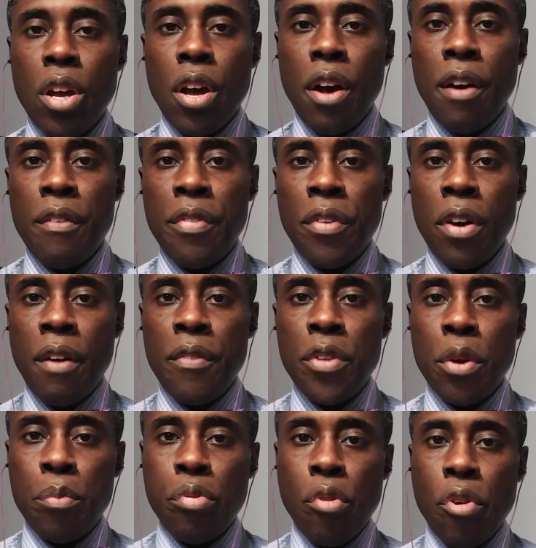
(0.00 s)
of
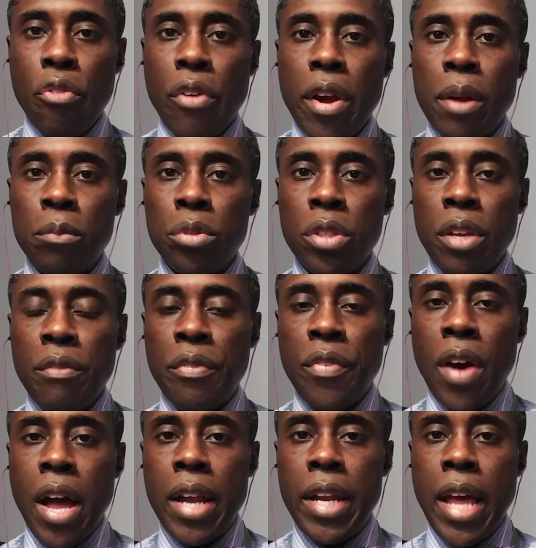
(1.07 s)
their programs, and
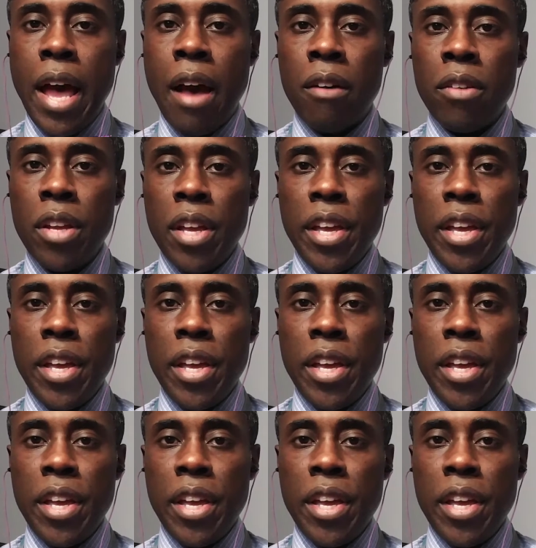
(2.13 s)
find out